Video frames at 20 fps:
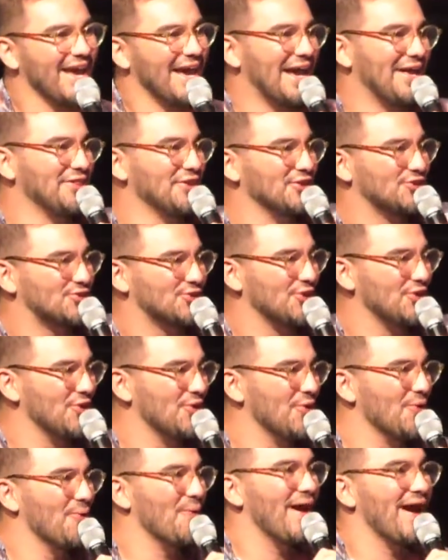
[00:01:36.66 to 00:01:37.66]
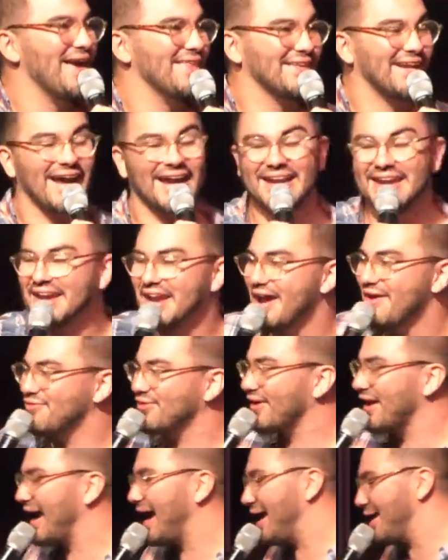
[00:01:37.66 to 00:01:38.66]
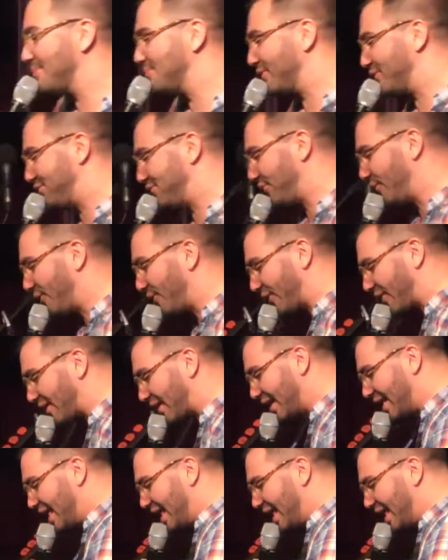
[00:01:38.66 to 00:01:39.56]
in this new way that I never had before.